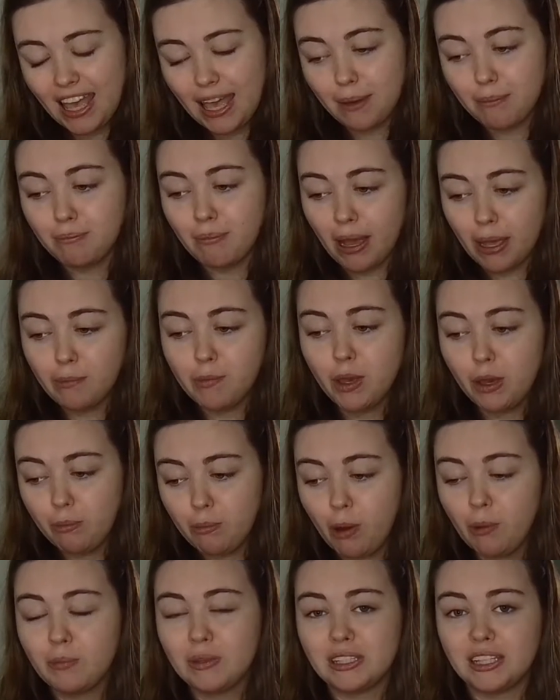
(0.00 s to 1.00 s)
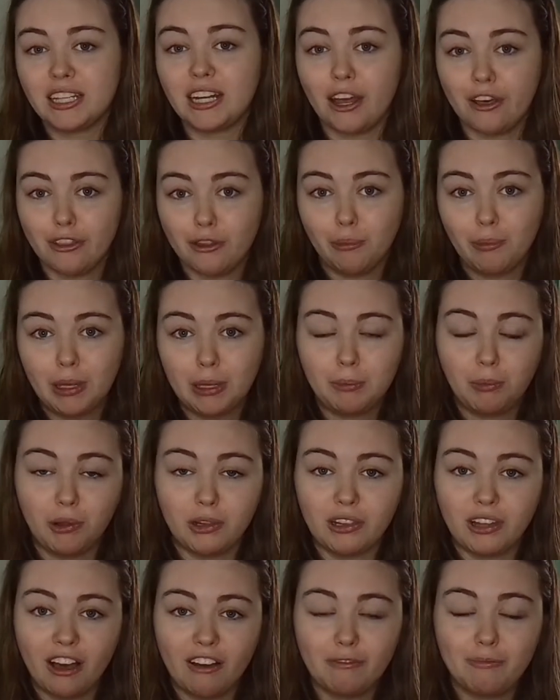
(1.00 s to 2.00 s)
might be a moment that other people
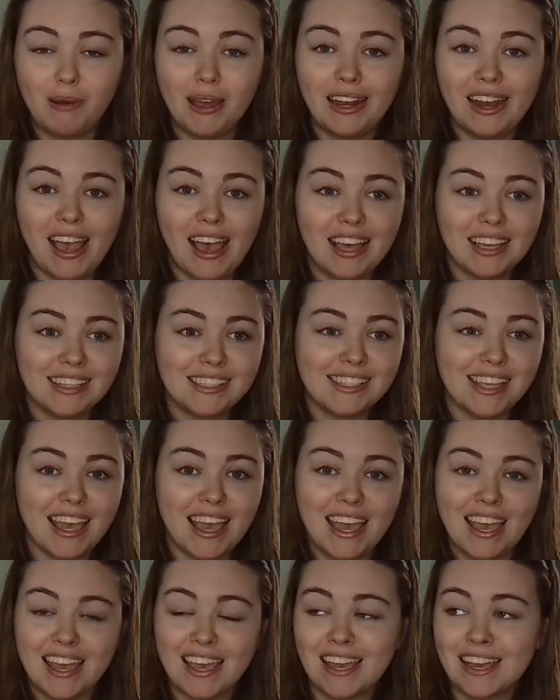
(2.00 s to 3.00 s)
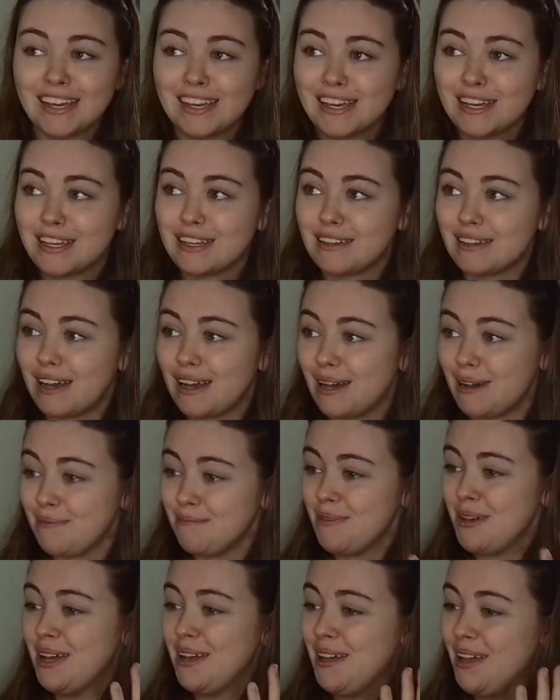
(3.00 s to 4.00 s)
love, but as a
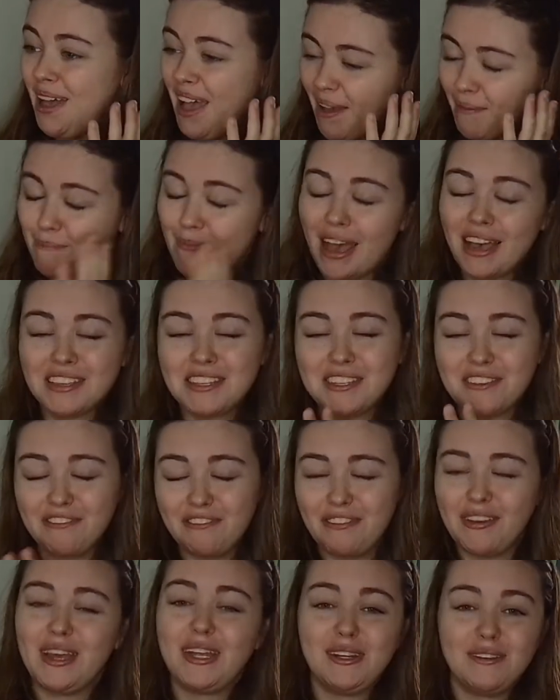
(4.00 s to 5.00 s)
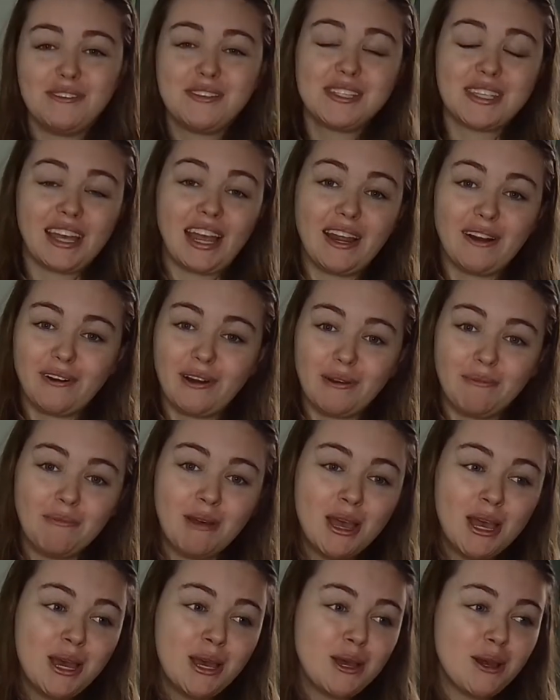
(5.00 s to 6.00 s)
massive fan of Skyrim,
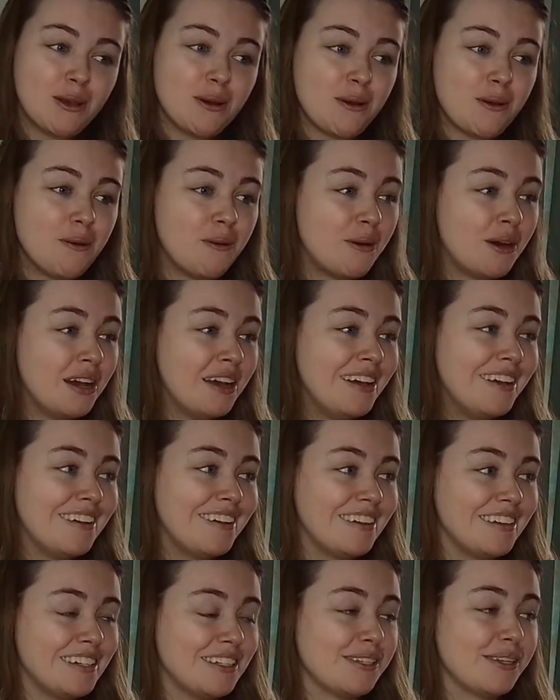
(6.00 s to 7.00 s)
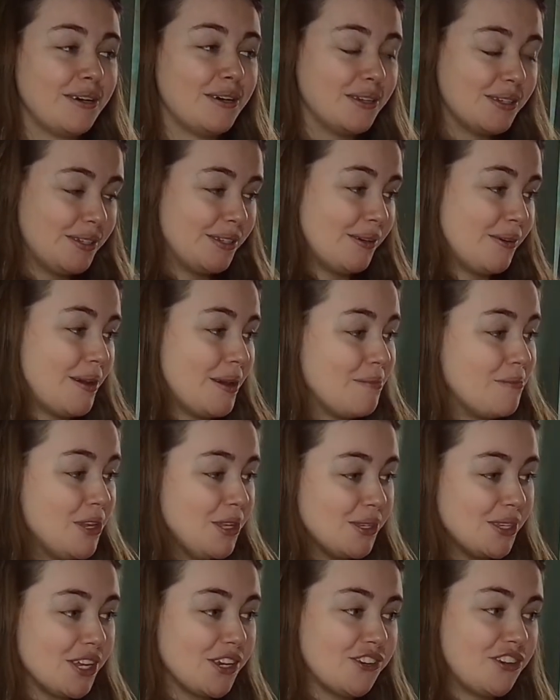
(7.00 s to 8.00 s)
who is also a
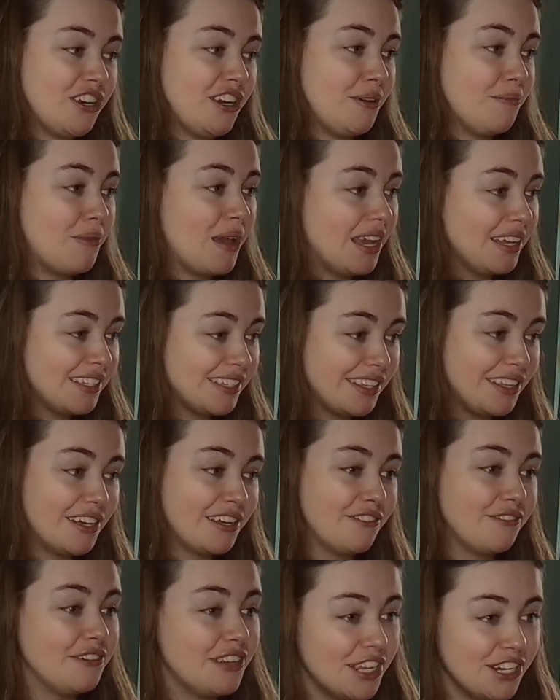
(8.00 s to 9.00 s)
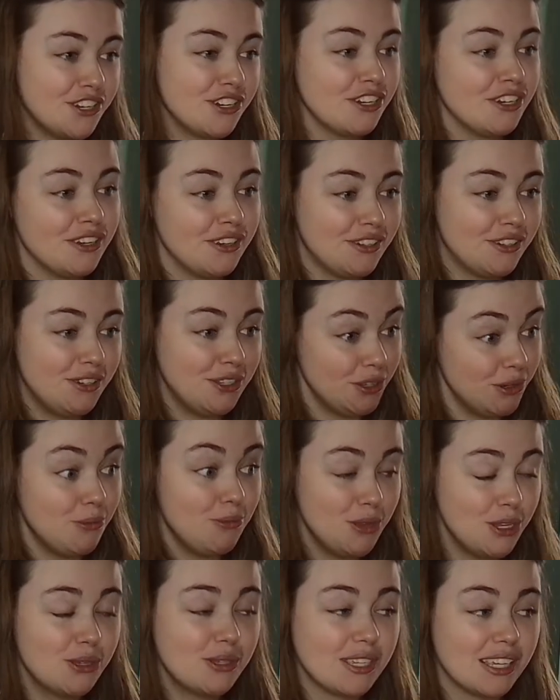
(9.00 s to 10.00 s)
musician and pays a lot of attention to
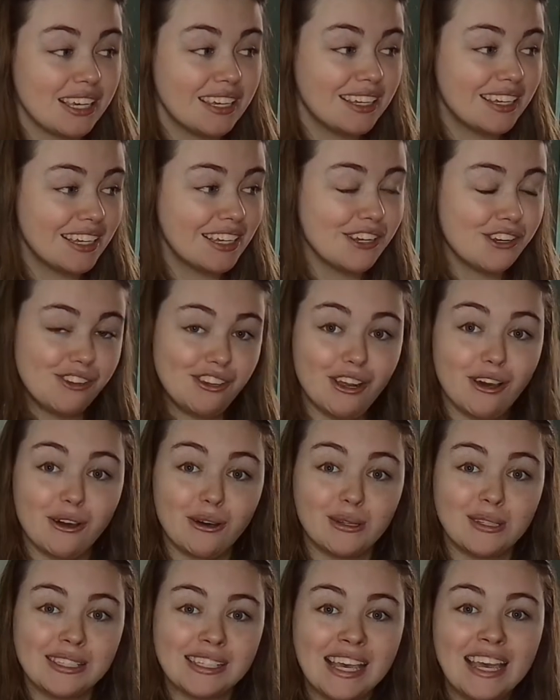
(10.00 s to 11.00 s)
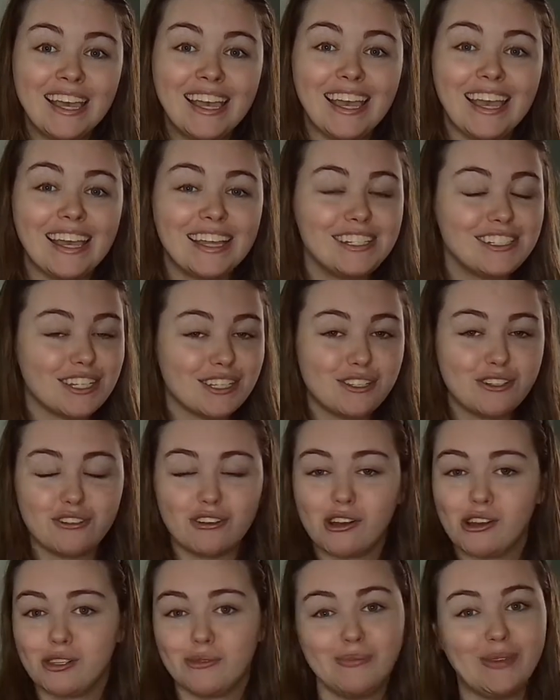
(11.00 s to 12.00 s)
music in shows, it just
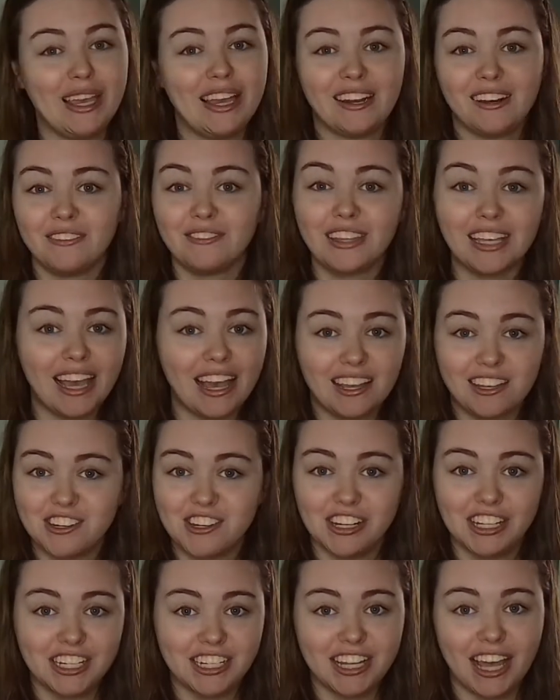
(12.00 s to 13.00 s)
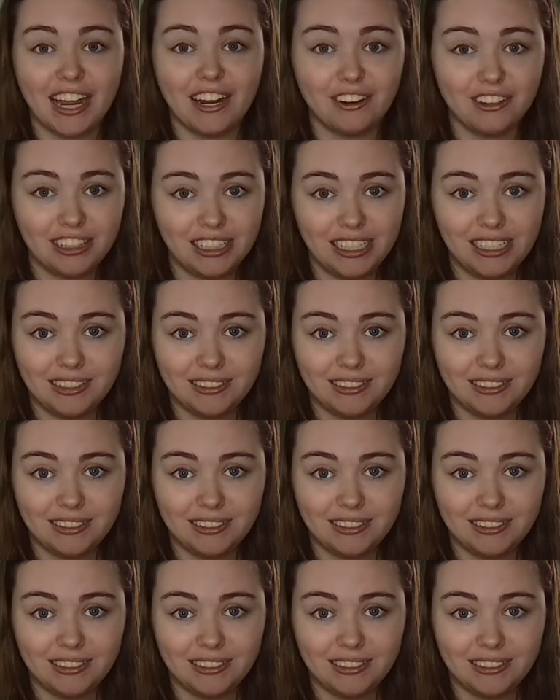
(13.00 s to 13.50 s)
draws me out of the action entirely.